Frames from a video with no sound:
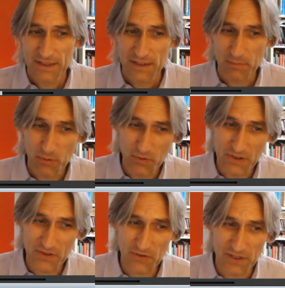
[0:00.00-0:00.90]
the pawn
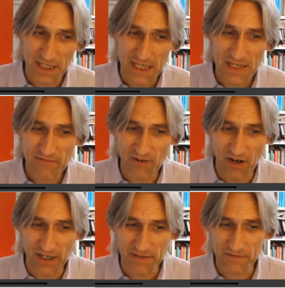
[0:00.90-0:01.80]
is on
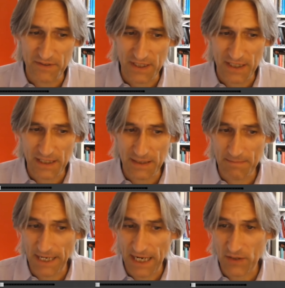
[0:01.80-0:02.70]
e5,
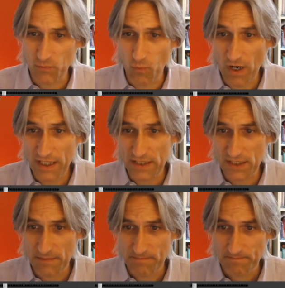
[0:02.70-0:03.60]
um, and white